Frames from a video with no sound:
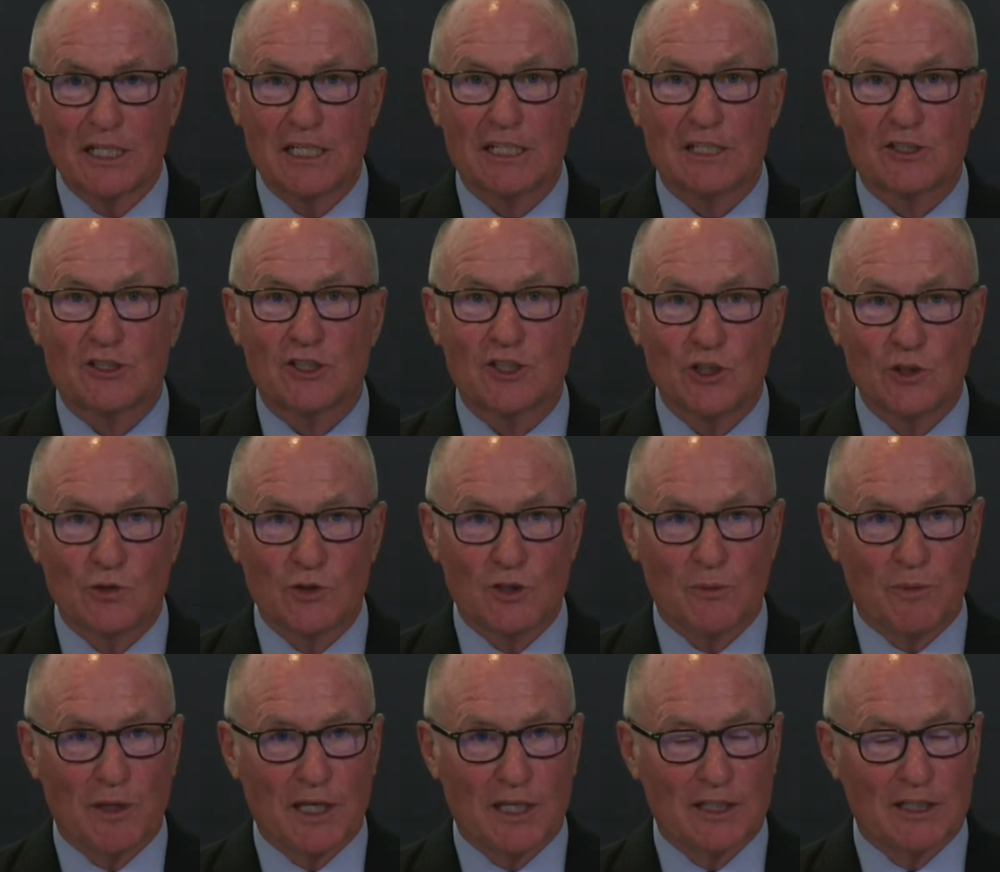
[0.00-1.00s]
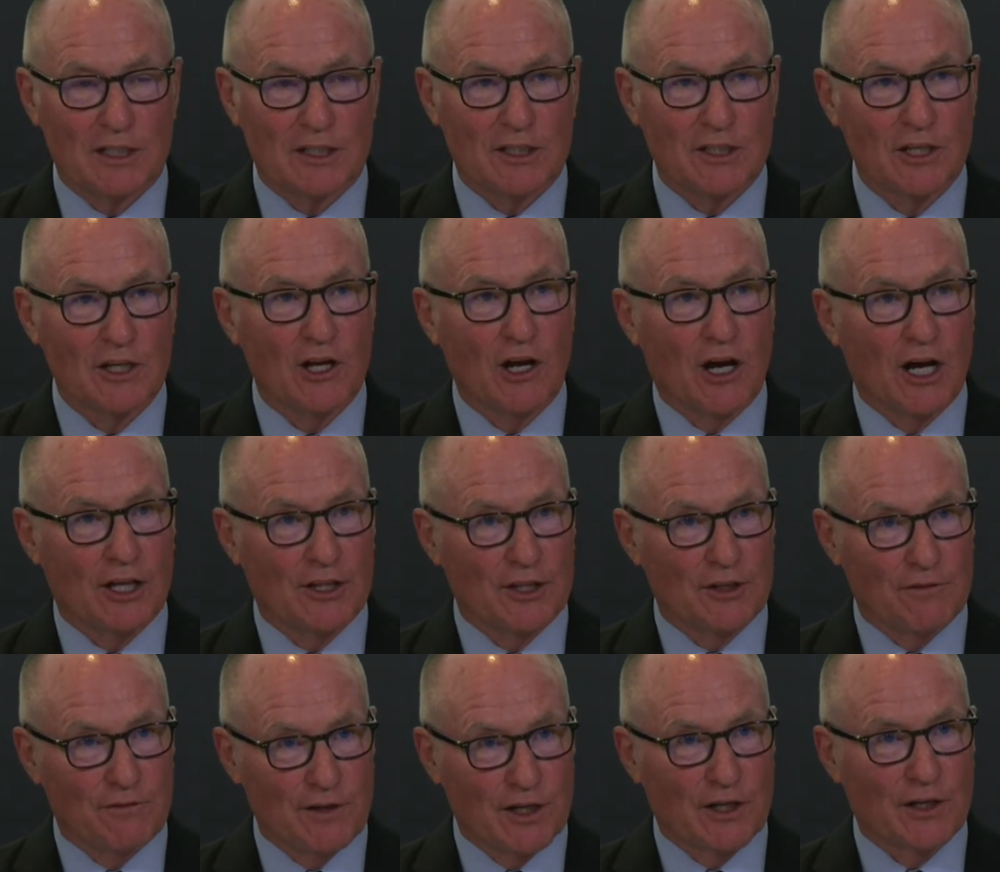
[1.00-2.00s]
is too dependent on
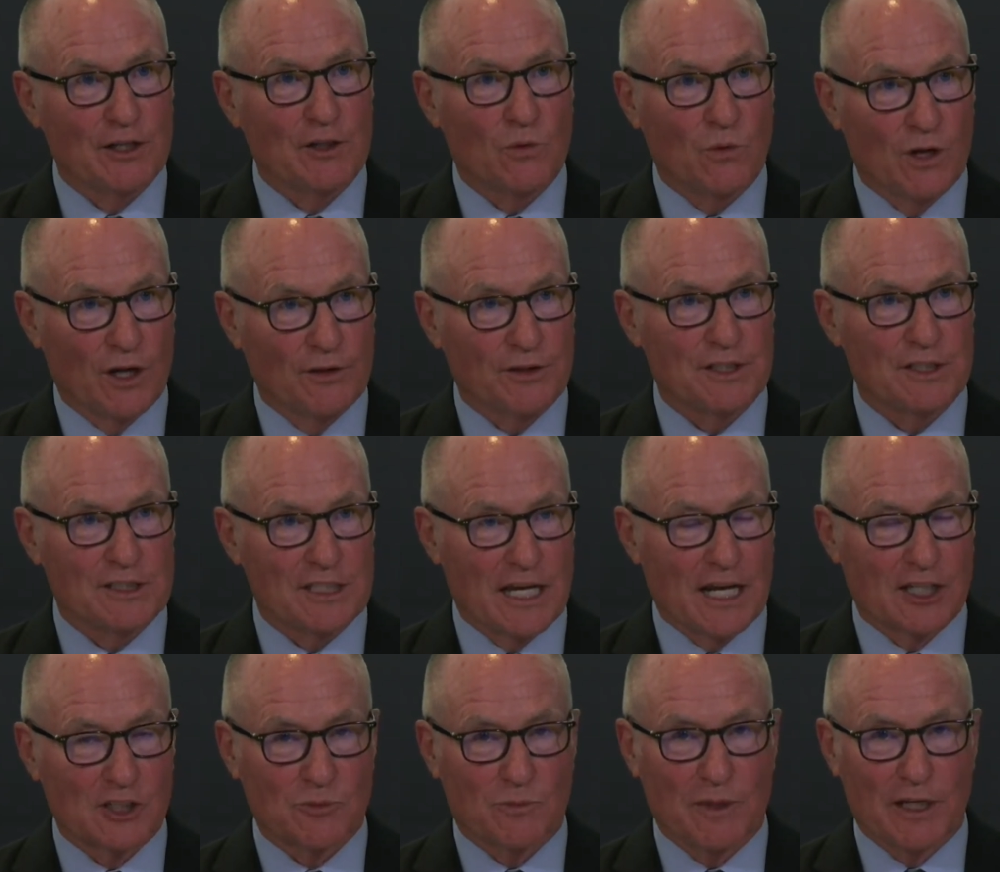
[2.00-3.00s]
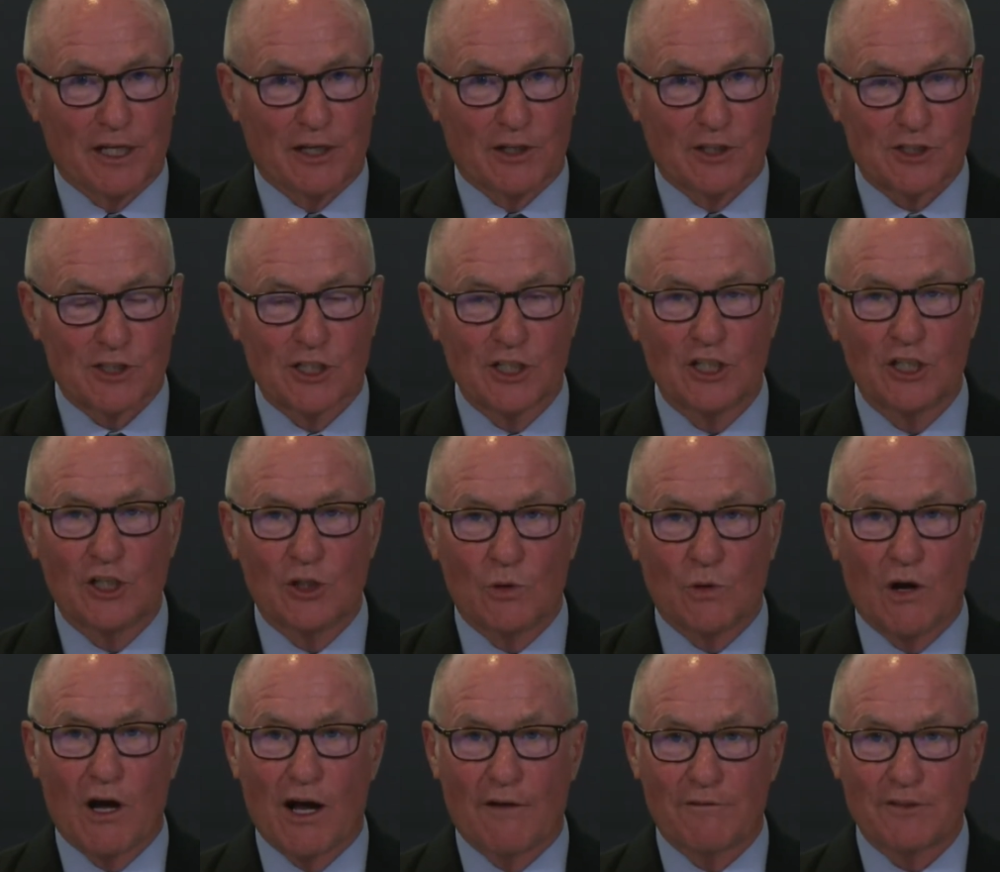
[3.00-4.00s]
the very wealthy taxpayers
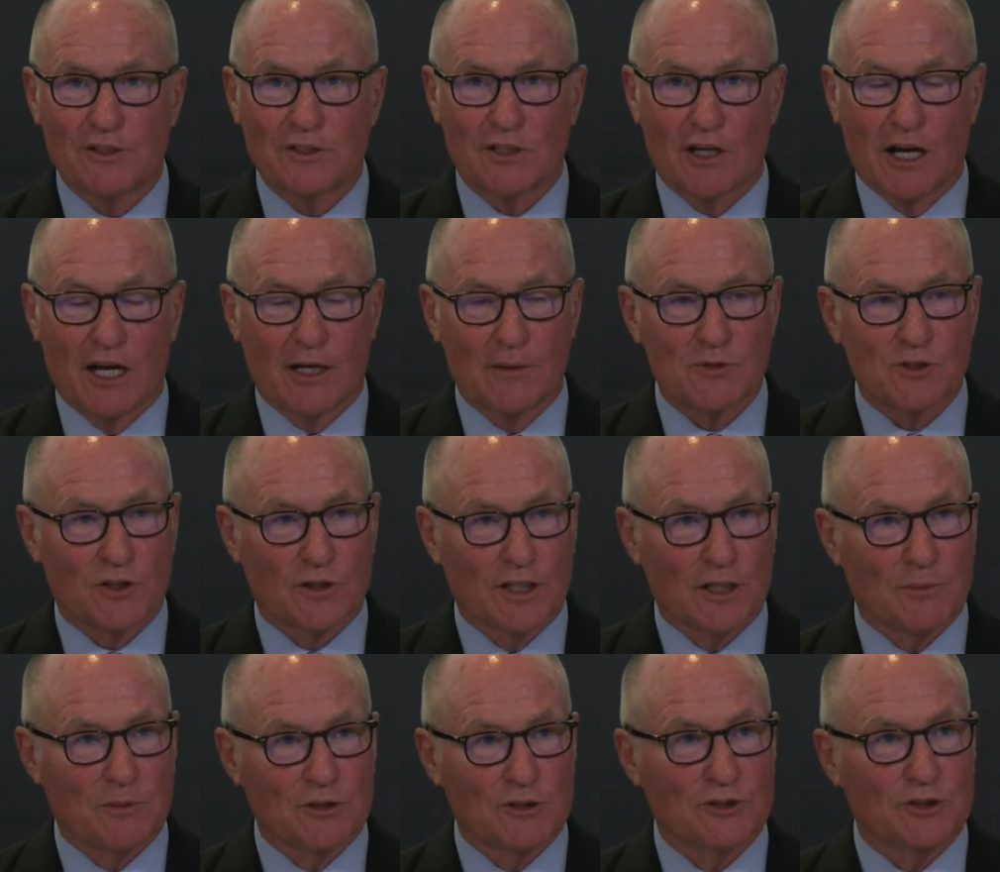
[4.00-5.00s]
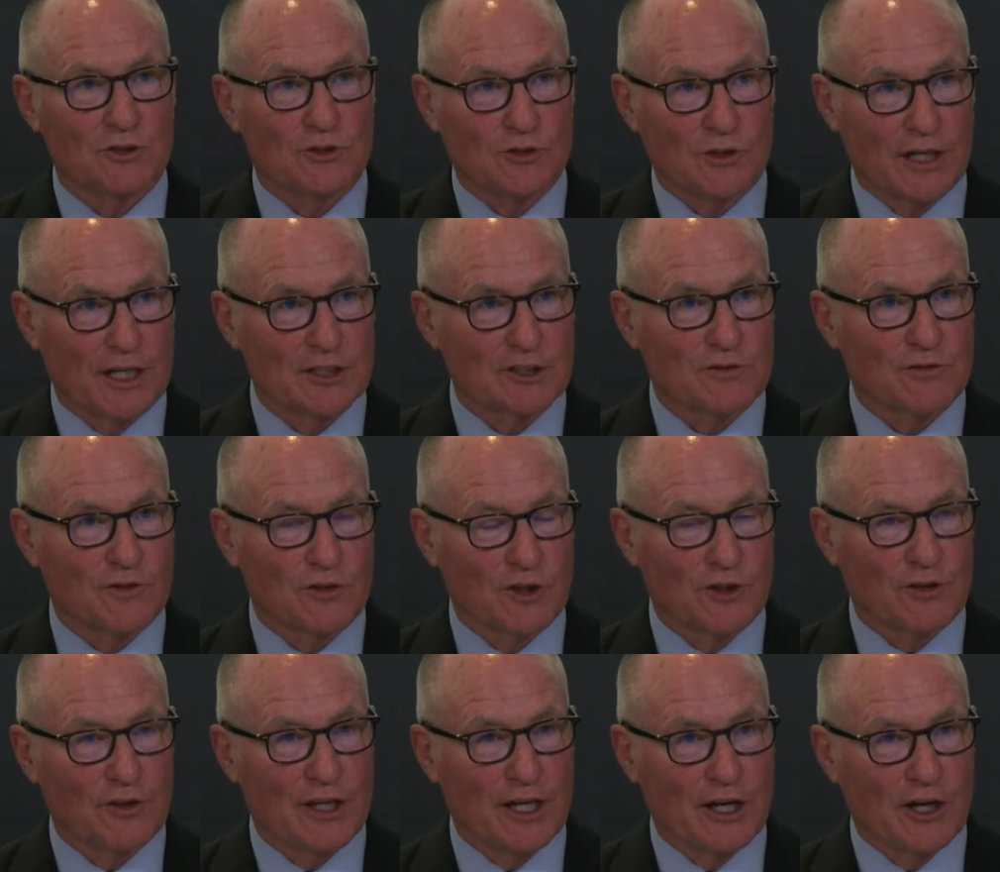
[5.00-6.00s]
who oftentimes are able to
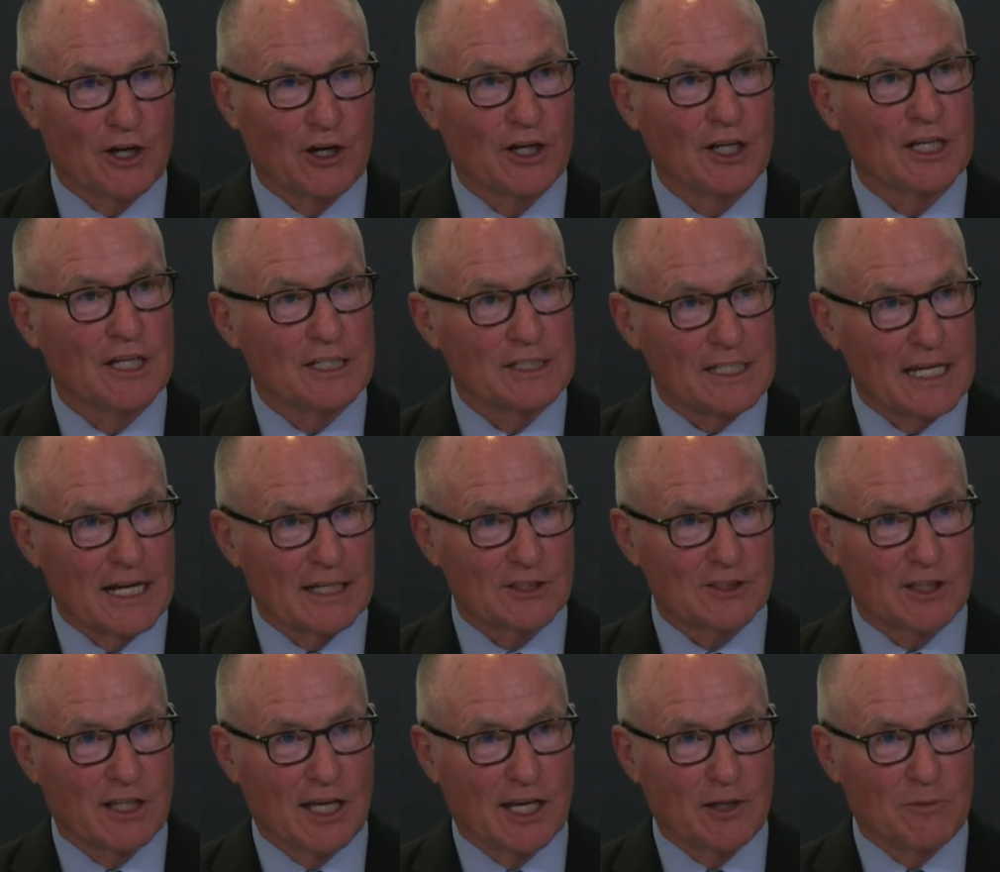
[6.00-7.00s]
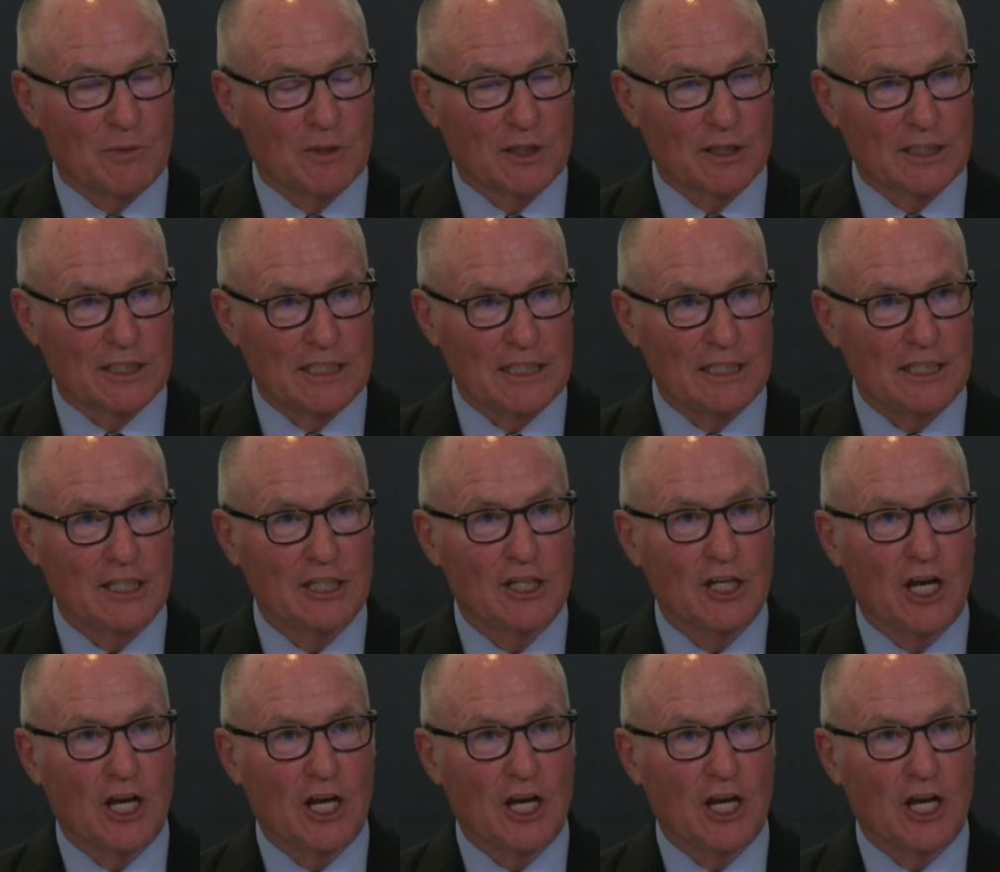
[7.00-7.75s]
transfer their tax liability